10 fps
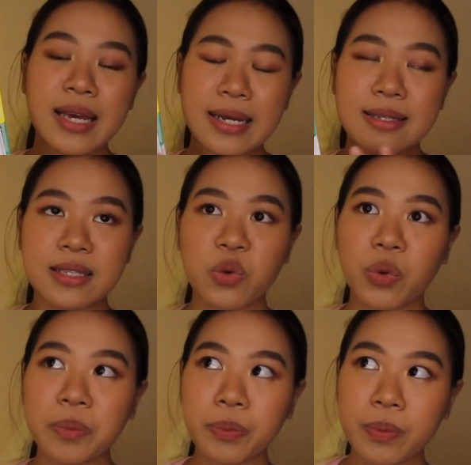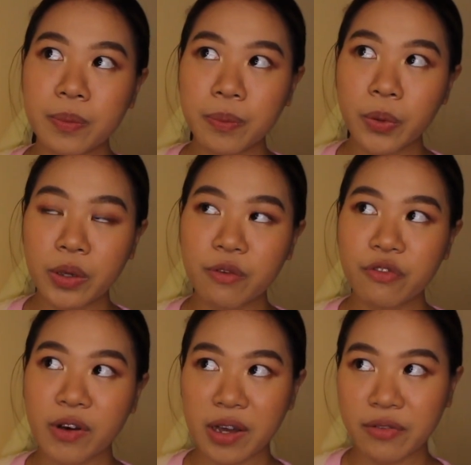It's the
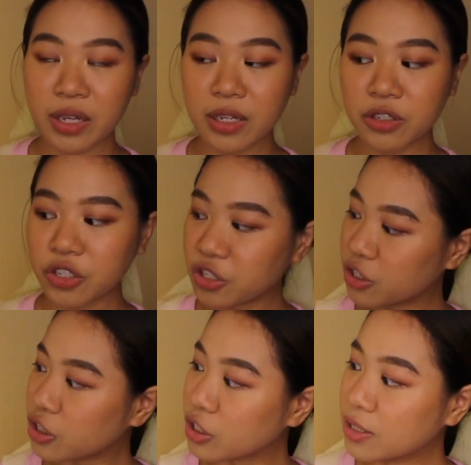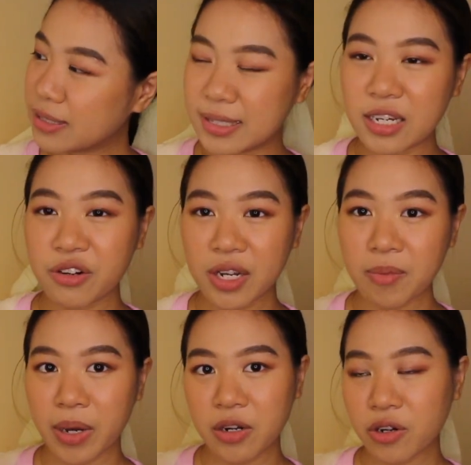1.5 inch D-ring
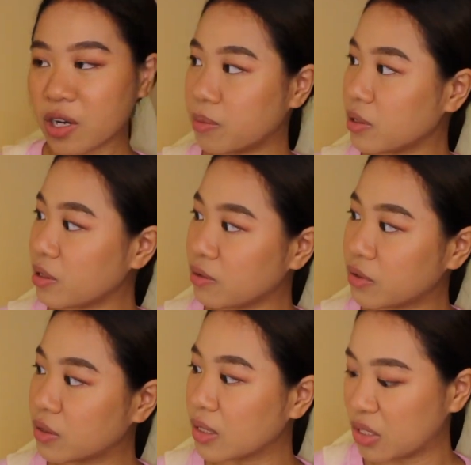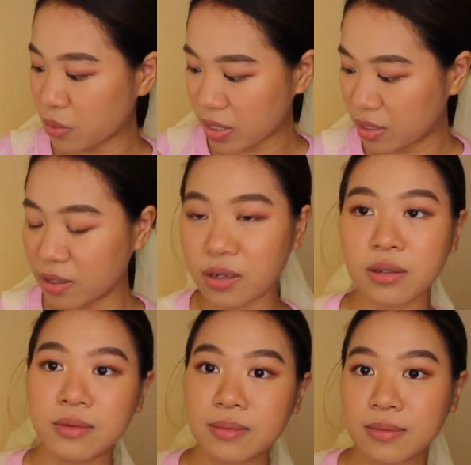binder, I believe. It's right here.
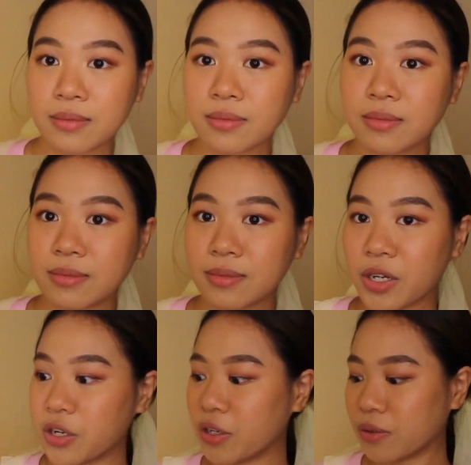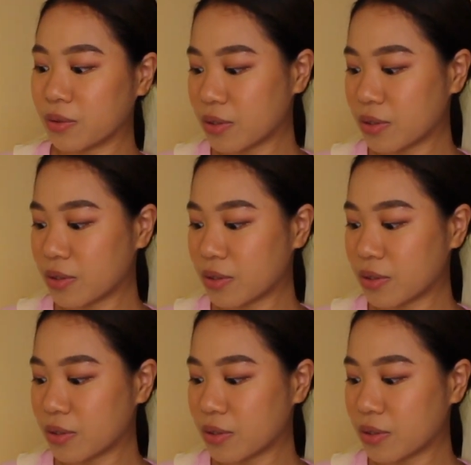There you go.